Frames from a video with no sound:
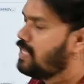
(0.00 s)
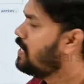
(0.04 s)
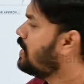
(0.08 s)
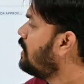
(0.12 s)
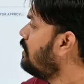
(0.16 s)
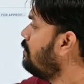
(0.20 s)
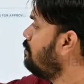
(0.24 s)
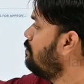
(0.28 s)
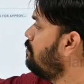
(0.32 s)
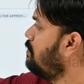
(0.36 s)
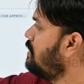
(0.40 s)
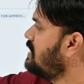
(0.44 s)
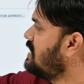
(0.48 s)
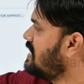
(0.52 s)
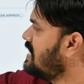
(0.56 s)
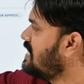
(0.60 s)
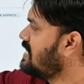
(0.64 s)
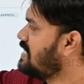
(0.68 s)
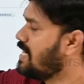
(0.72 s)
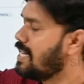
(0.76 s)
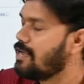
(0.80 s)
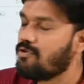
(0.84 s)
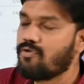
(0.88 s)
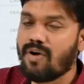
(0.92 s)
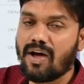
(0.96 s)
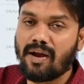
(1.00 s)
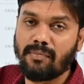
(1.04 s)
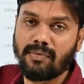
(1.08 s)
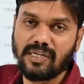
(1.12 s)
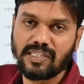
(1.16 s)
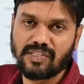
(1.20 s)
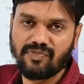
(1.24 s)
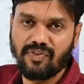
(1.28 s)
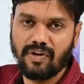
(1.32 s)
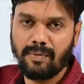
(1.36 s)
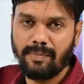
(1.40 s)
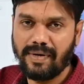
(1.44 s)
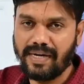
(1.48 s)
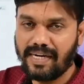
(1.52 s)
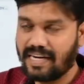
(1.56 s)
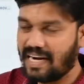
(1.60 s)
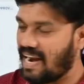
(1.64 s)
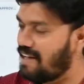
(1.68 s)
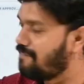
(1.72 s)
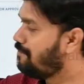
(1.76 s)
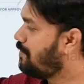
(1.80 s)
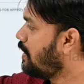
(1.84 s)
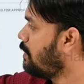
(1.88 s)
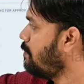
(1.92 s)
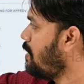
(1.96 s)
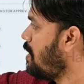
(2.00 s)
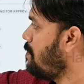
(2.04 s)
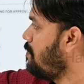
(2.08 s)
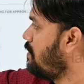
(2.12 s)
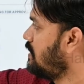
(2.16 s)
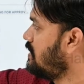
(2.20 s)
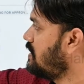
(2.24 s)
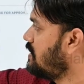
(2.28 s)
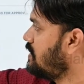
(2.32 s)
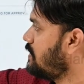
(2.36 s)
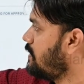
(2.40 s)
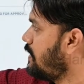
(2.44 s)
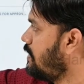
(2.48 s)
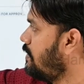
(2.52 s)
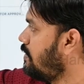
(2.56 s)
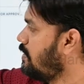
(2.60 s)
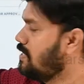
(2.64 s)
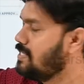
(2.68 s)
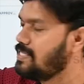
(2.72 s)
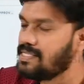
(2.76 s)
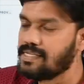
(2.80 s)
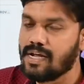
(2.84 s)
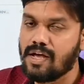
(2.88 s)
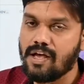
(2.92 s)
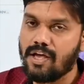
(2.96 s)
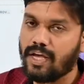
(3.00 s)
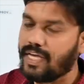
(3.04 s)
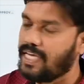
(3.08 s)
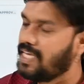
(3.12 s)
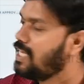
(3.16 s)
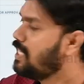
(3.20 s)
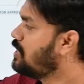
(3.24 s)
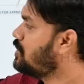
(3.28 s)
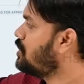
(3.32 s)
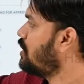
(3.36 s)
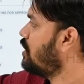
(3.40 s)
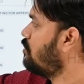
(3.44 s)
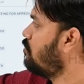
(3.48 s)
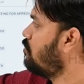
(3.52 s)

here business requirements will be drafted by business analyst. Each